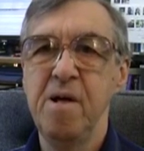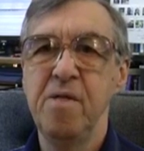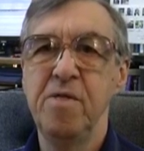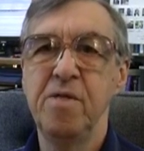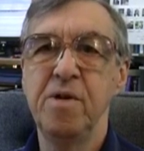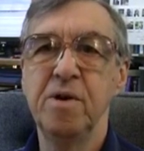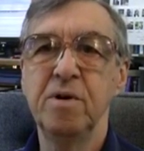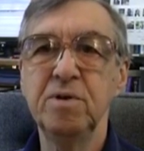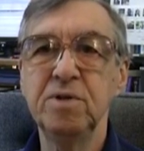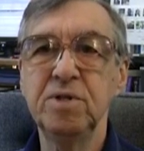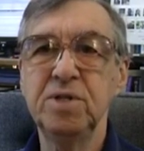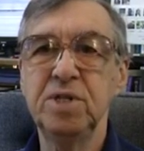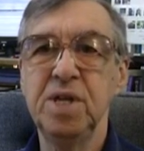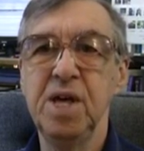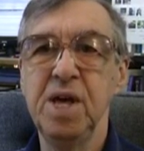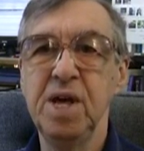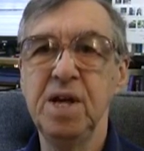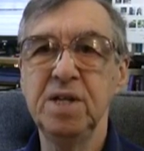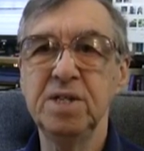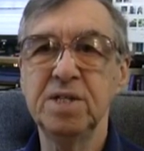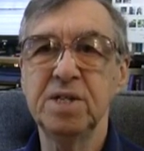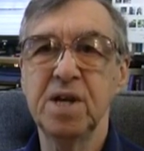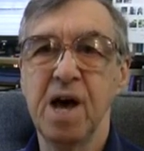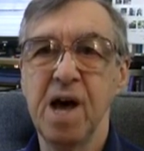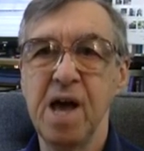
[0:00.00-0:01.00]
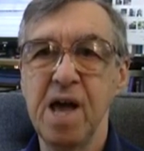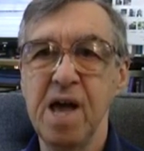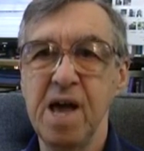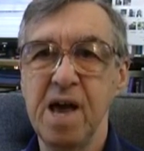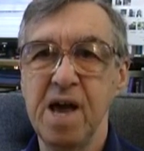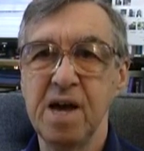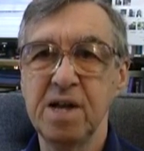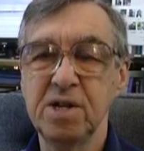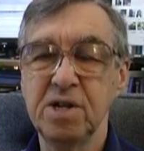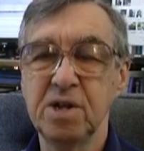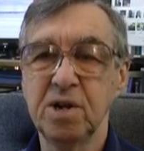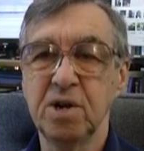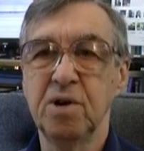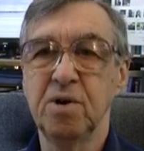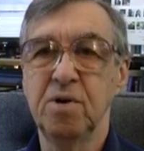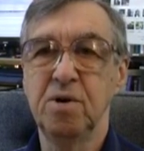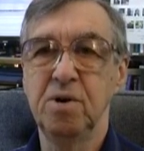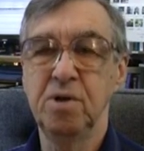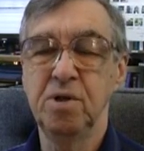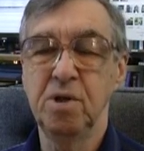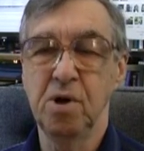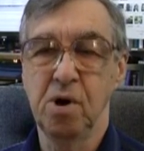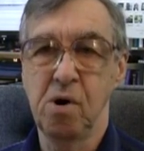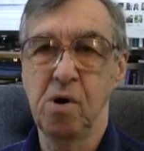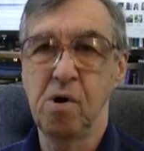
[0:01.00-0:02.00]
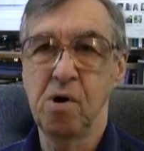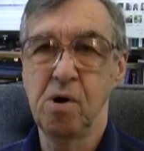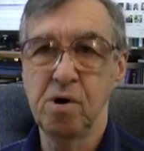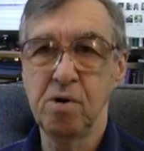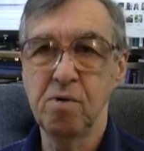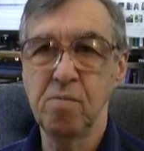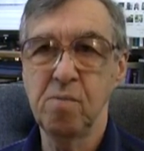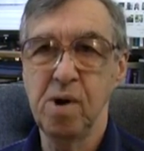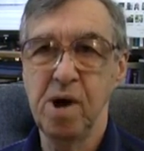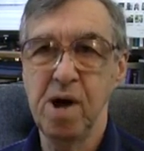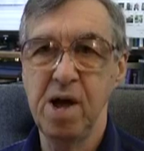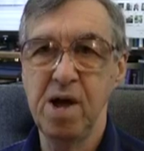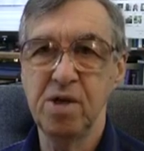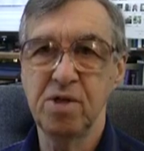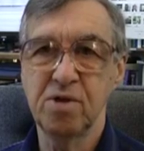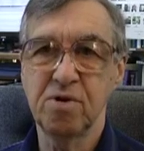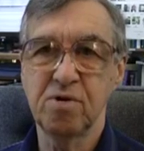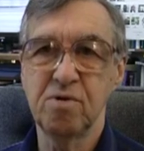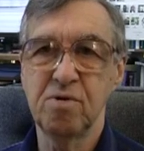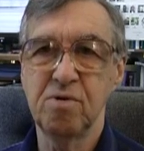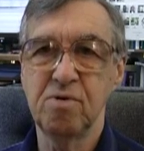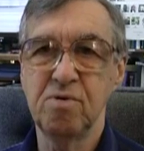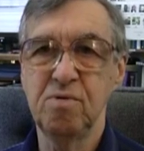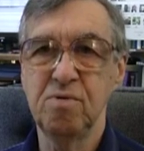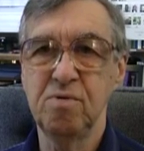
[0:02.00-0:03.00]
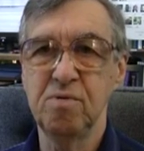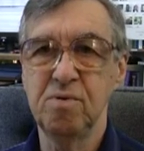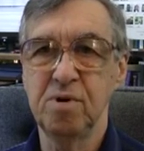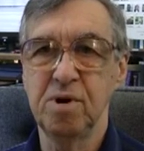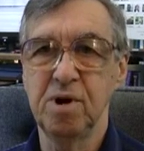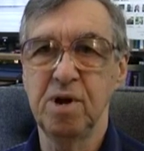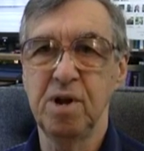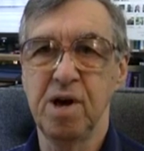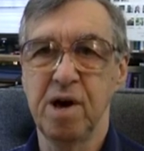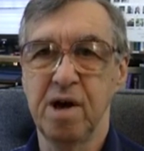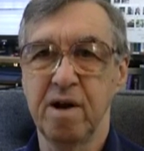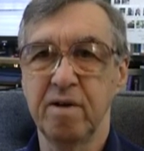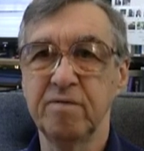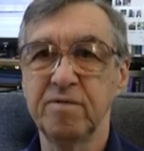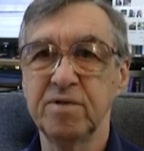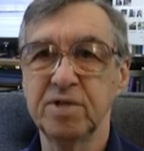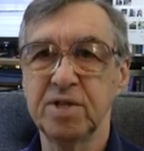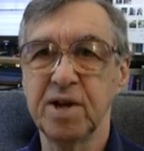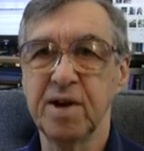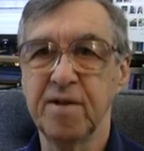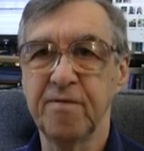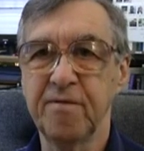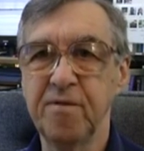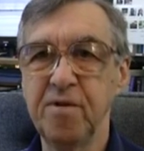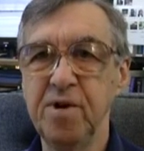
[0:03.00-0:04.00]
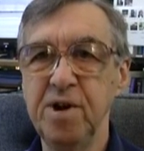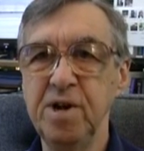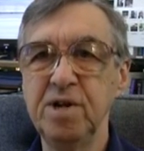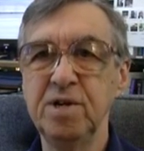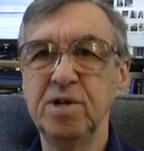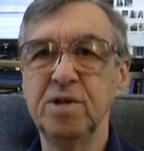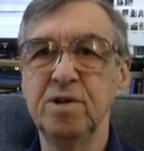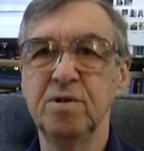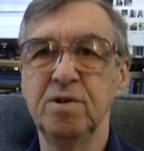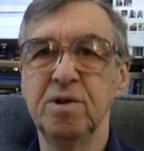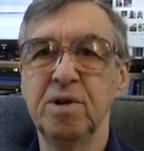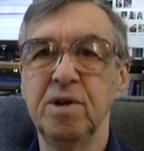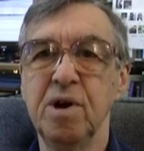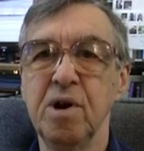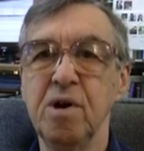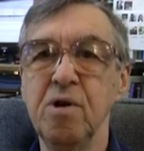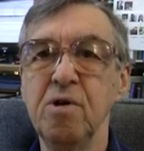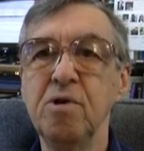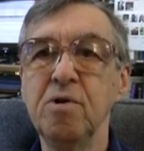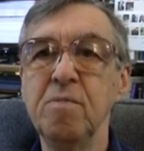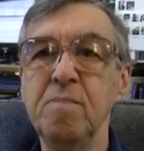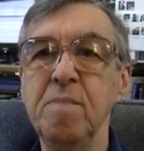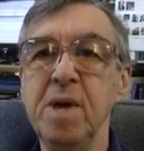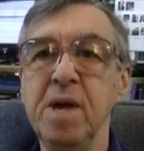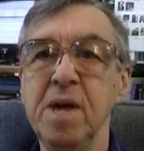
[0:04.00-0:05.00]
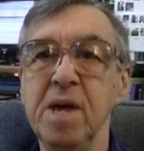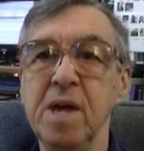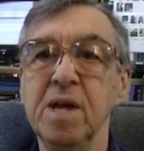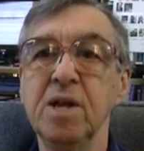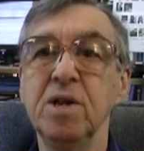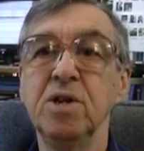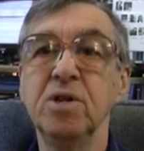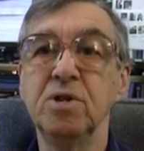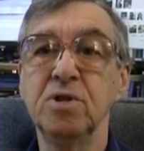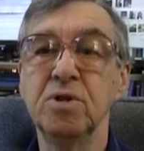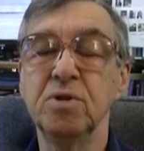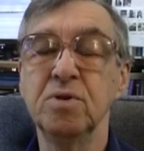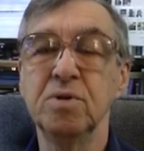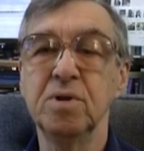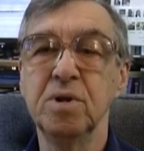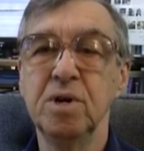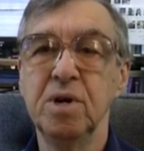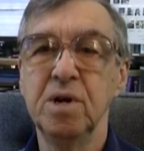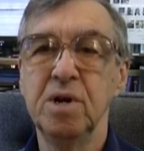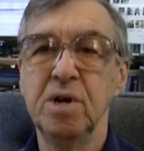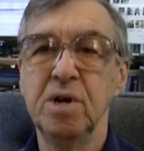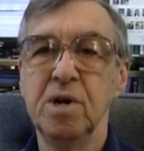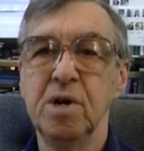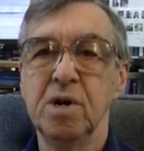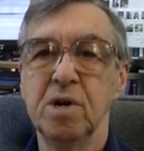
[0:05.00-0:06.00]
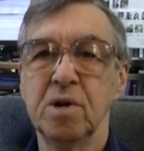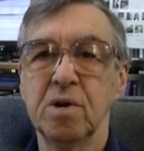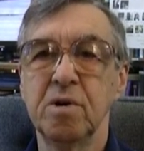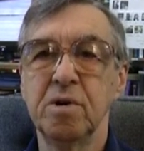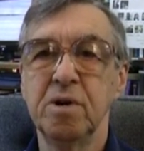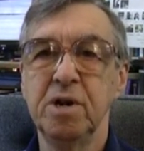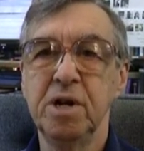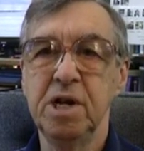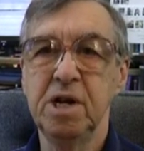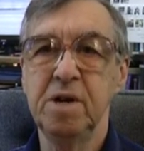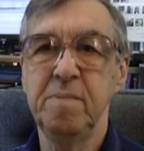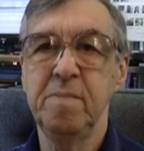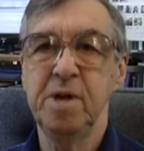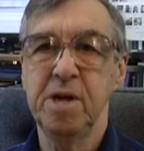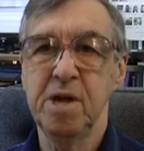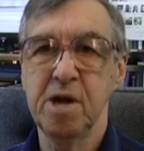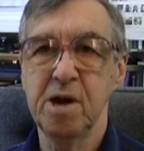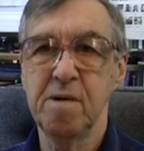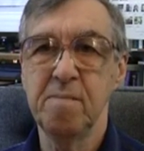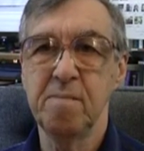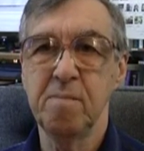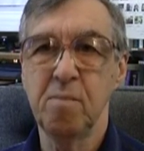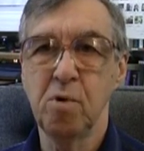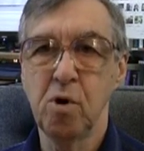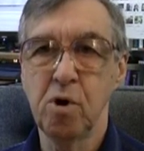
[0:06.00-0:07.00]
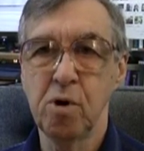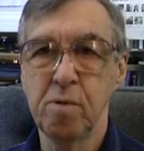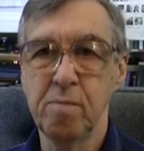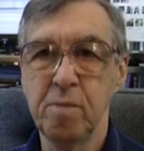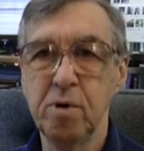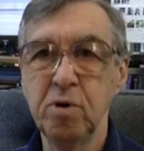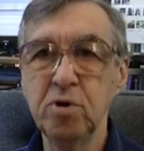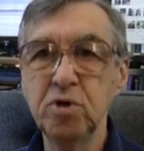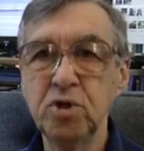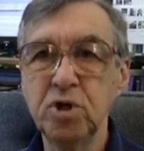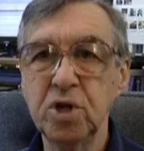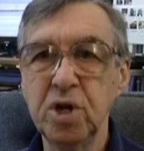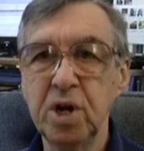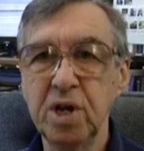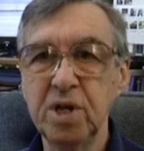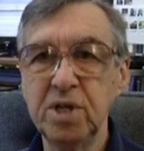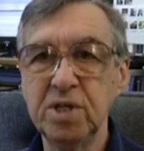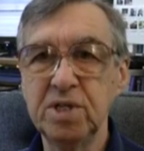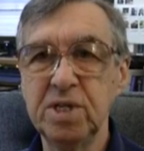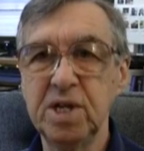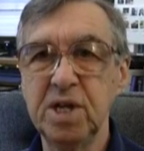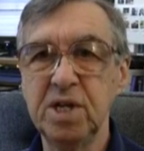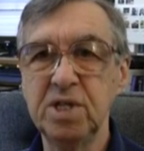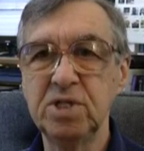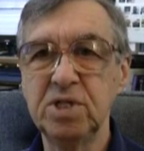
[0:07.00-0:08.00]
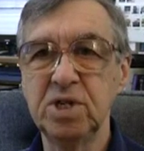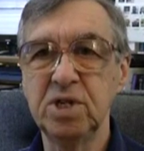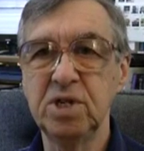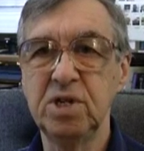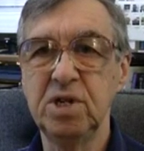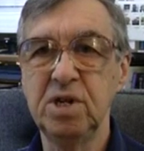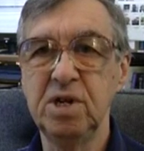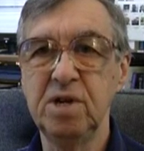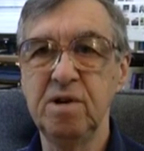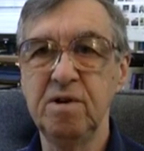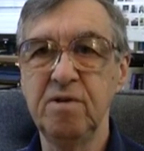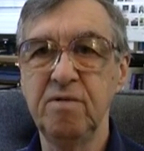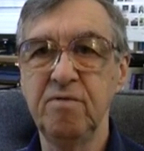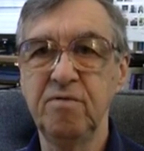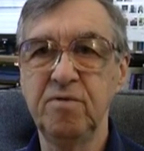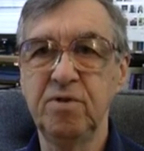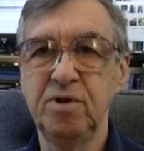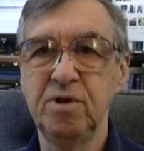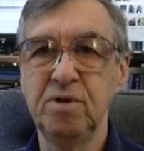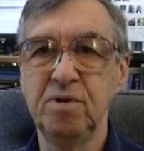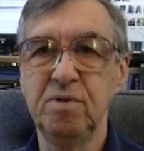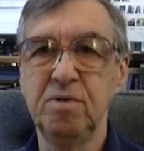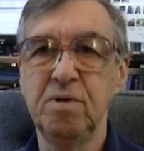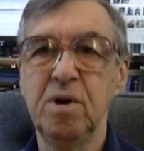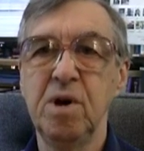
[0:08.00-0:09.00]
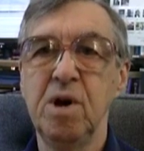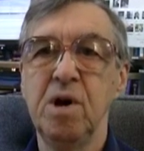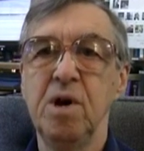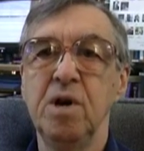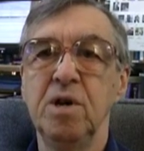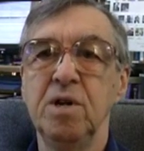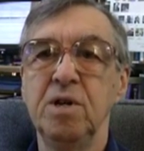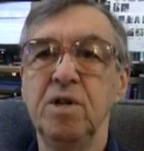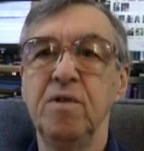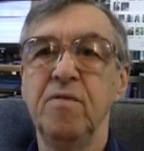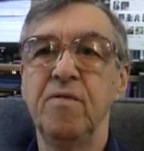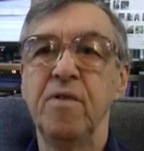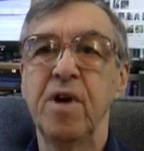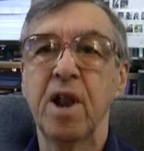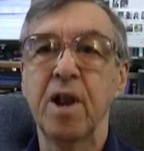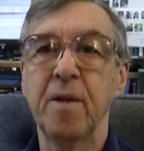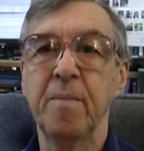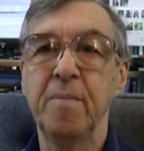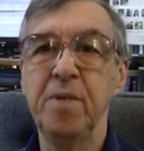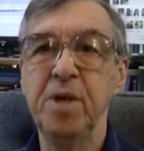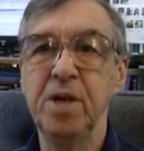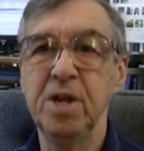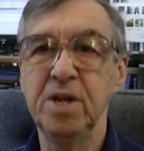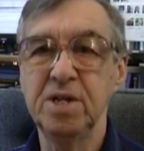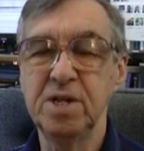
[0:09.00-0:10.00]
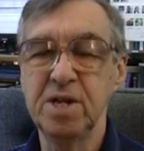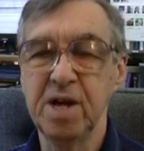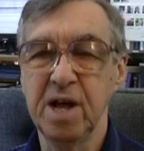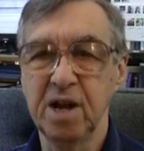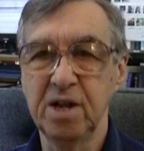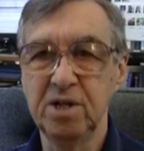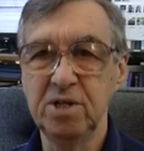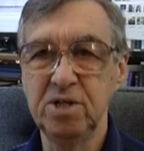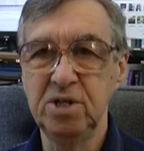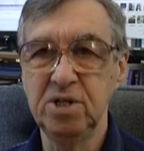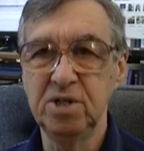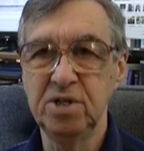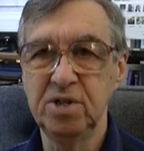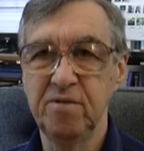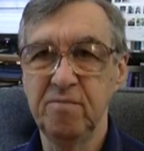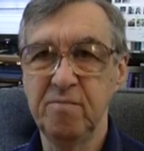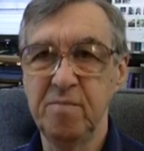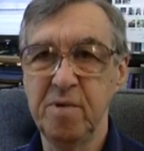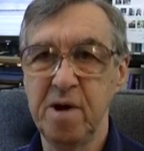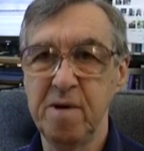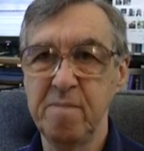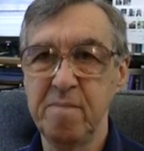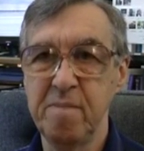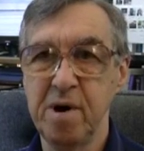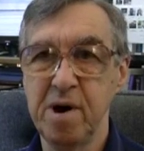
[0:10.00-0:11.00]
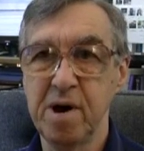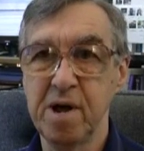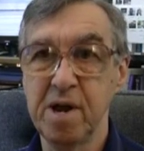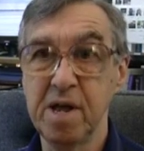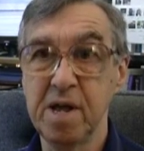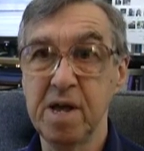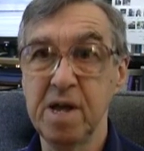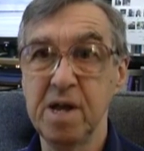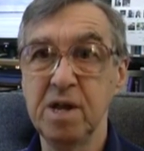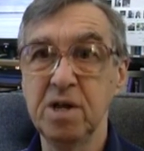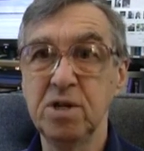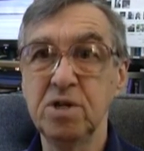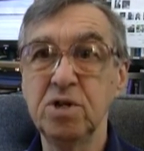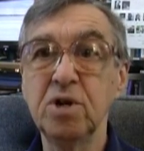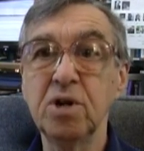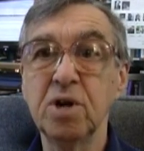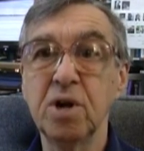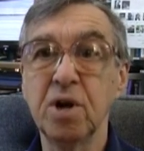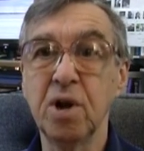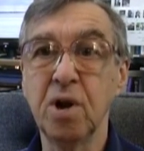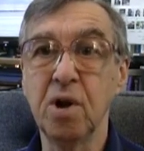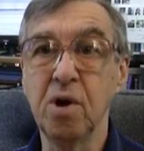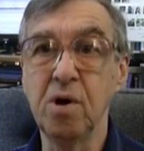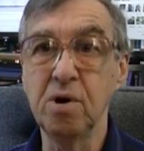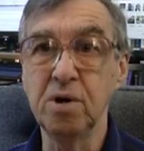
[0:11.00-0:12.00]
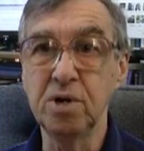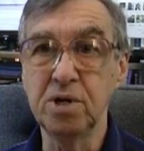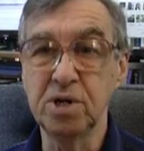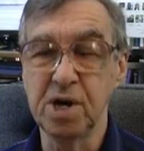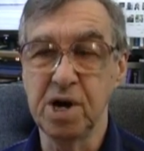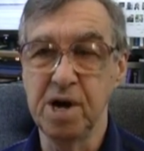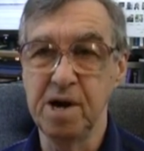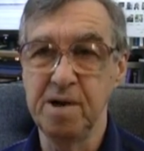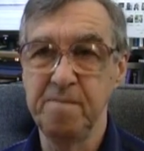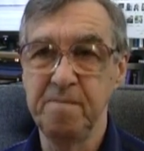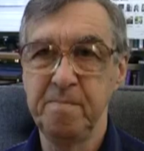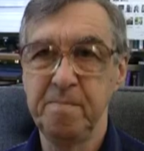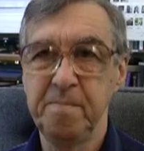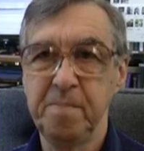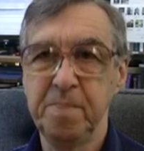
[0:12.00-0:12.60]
Those things I had to learn the hard way through a lot of suffering to goad me into learning to become more emotionally sensitive, to develop the intelligence of my body, and it took a long time.